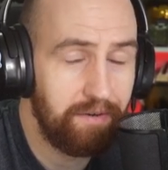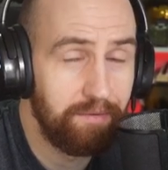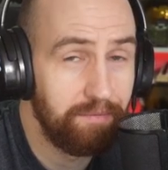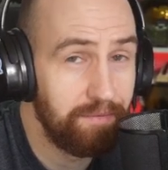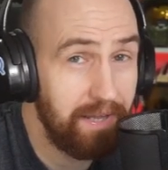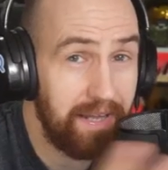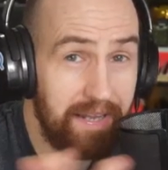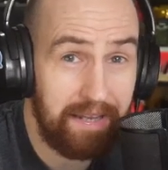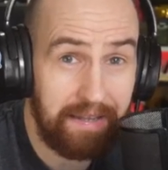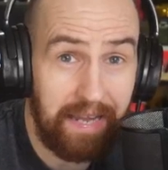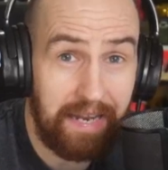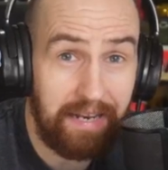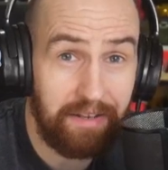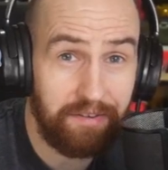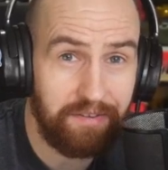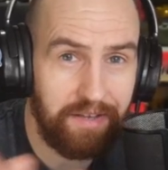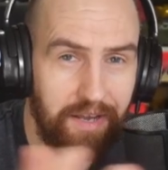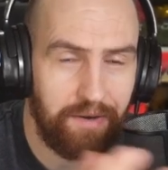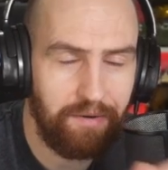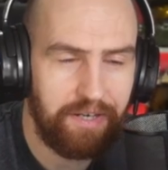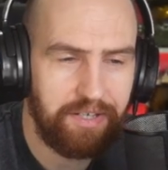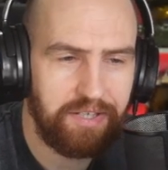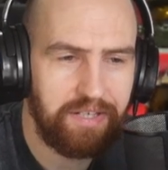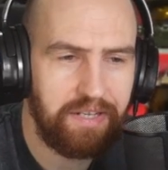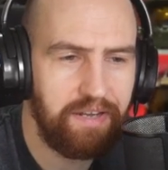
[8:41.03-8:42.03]
Let, let us know,
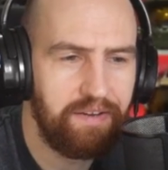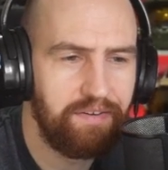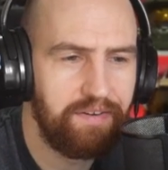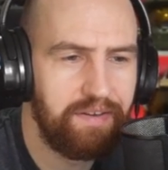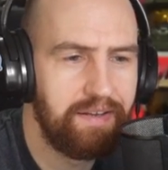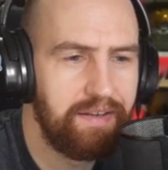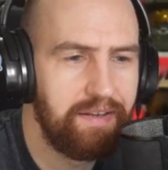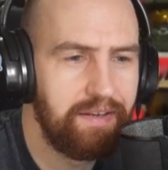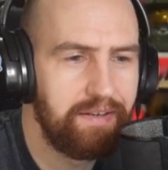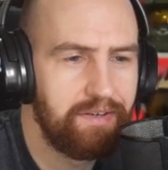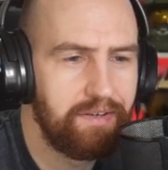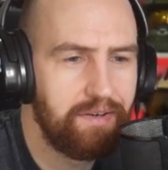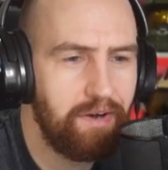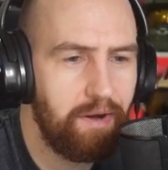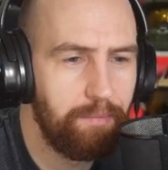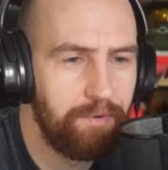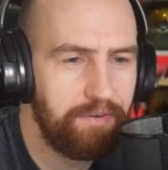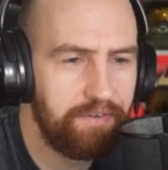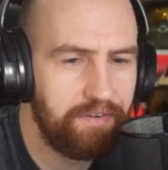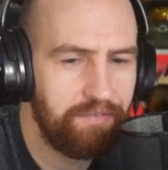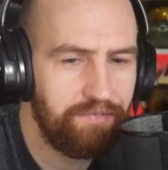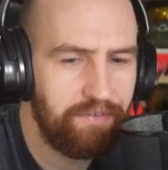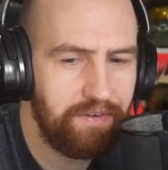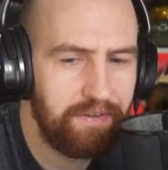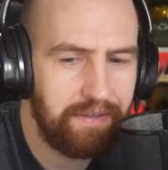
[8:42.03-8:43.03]
actually, in the comments
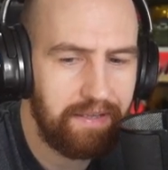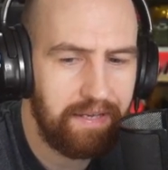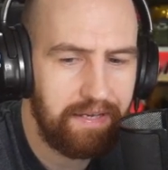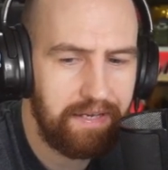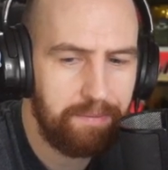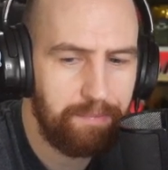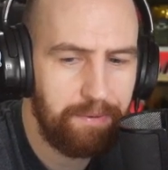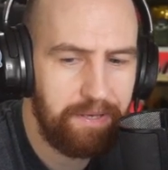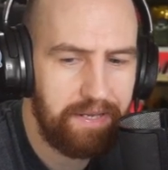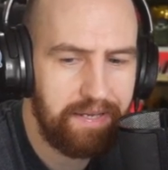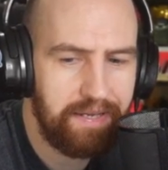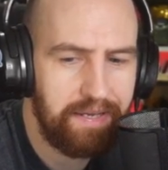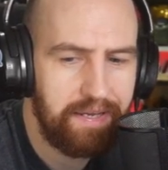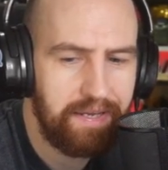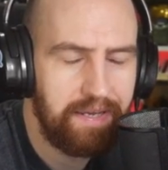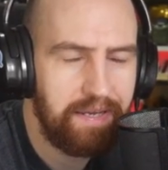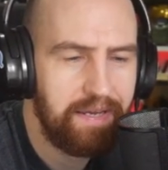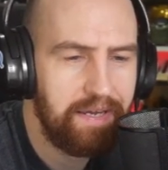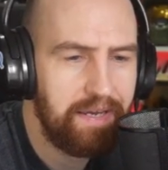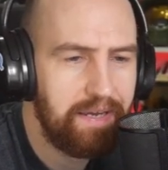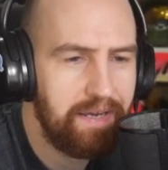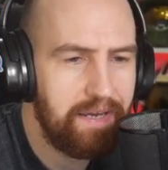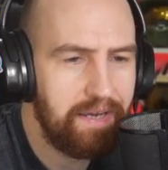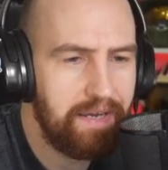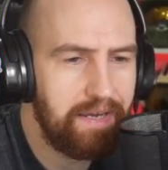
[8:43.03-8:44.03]
if you'd like me
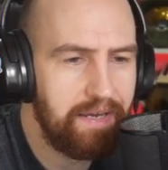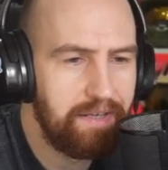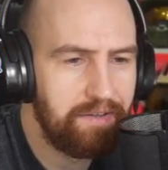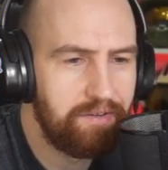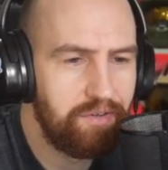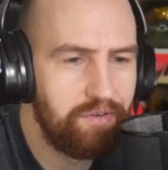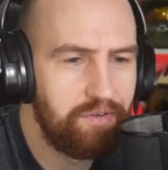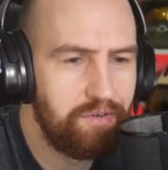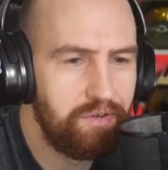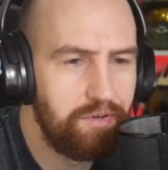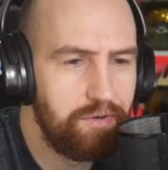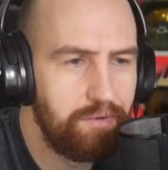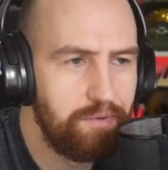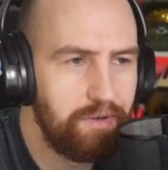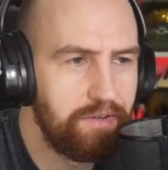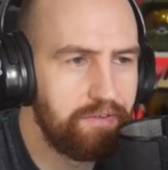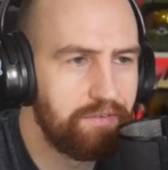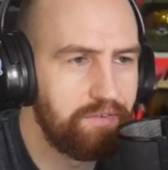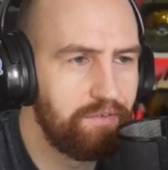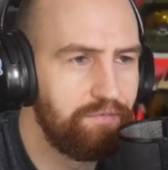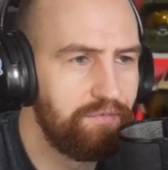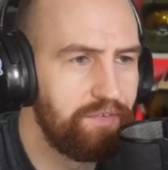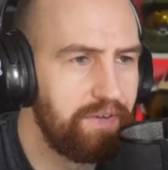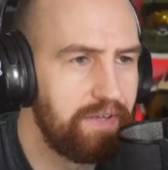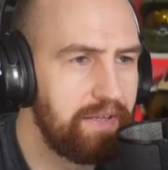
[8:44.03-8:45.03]
uh, to do
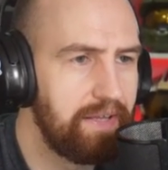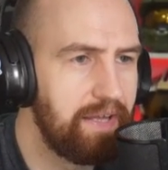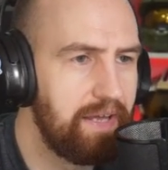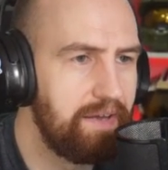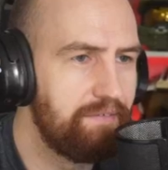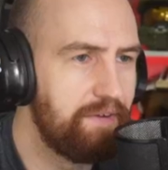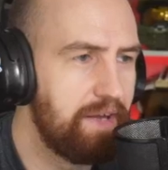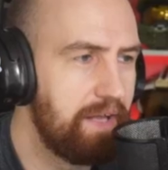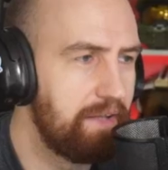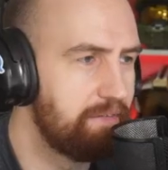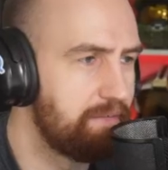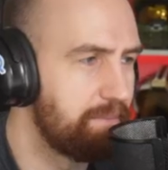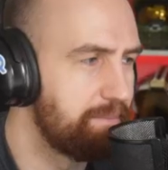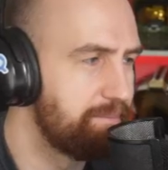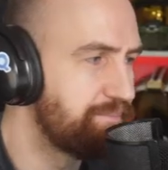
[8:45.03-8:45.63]
something like that.